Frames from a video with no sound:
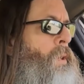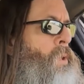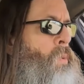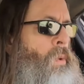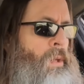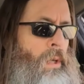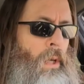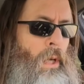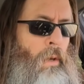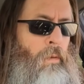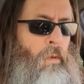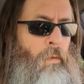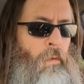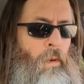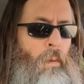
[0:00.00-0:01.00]
This was a
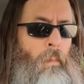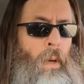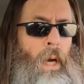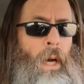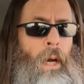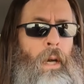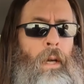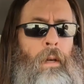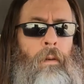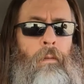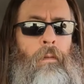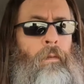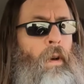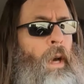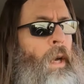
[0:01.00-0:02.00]
gift from my
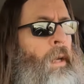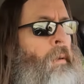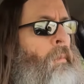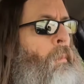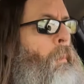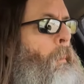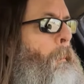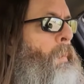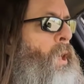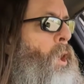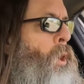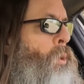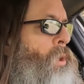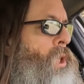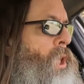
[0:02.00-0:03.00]
fine
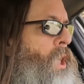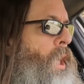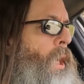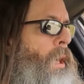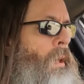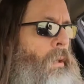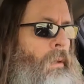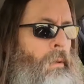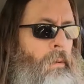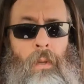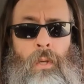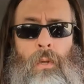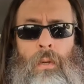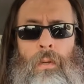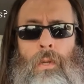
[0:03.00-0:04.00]
B O T L,
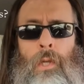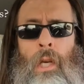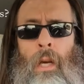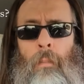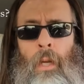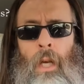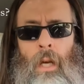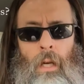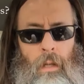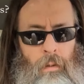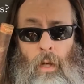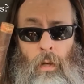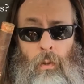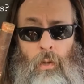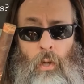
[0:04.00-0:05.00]
Mister Insomniac.
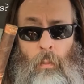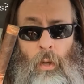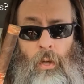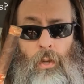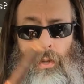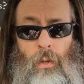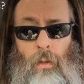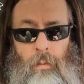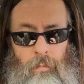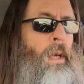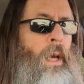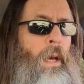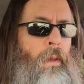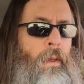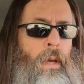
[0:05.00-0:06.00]
Thank you so much, sir.
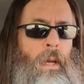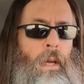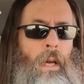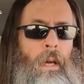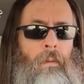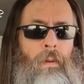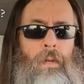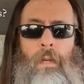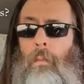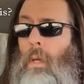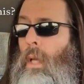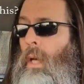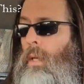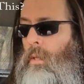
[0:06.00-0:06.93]
Yeah, I think he gave this to me